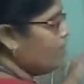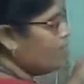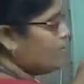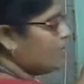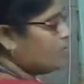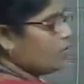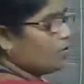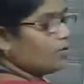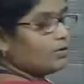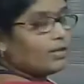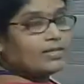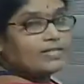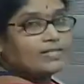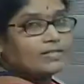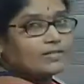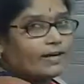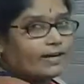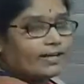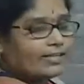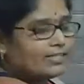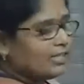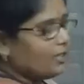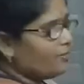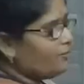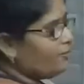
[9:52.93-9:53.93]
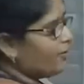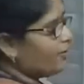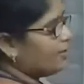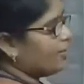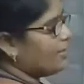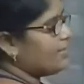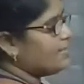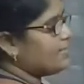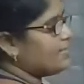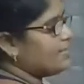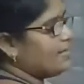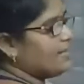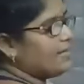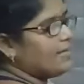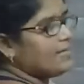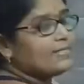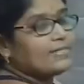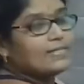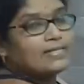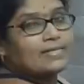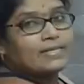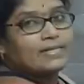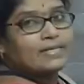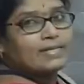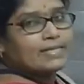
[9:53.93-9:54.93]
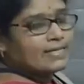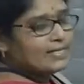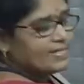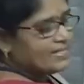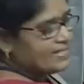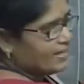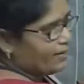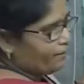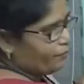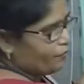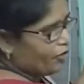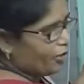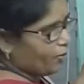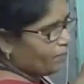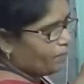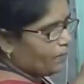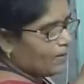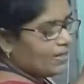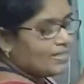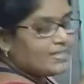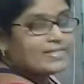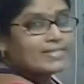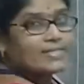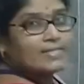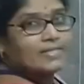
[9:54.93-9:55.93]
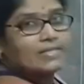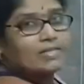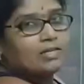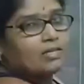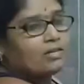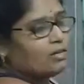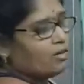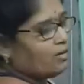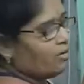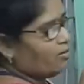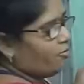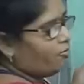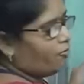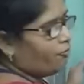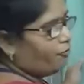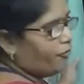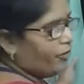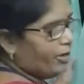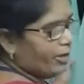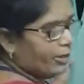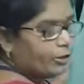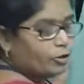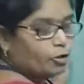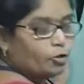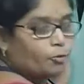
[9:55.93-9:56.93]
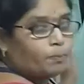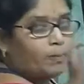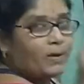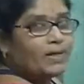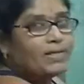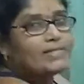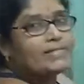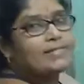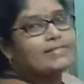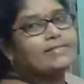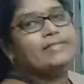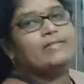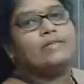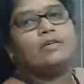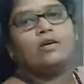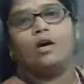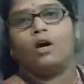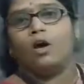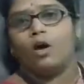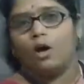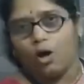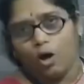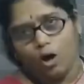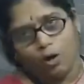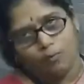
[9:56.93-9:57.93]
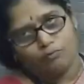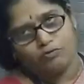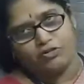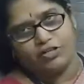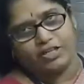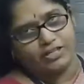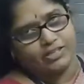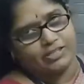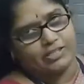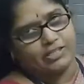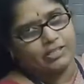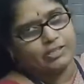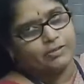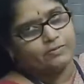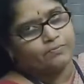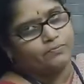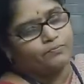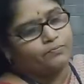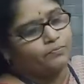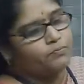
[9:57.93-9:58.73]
So the structure for this is subject plus V2 plus object.